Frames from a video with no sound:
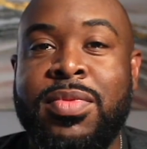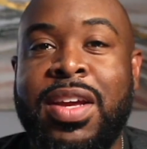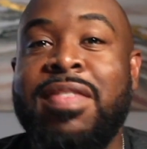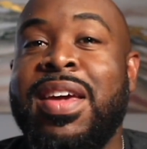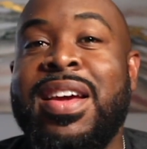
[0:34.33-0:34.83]

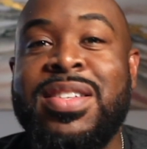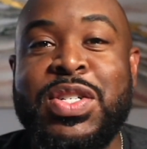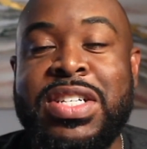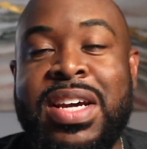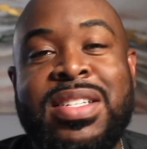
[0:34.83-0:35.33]
If the answer
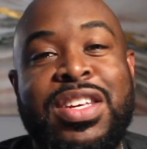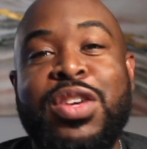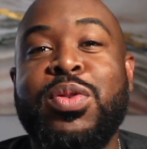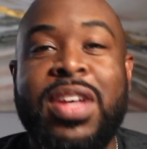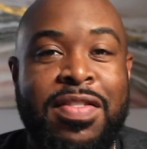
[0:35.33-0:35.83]
is yes and
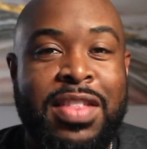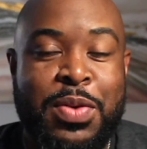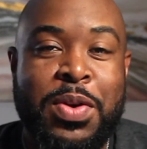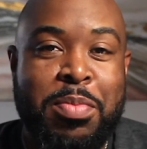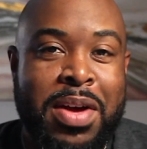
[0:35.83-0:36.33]
you definitely
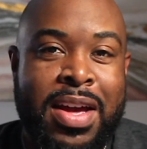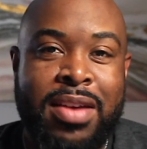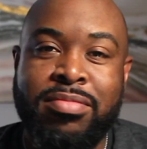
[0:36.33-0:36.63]
want to buy,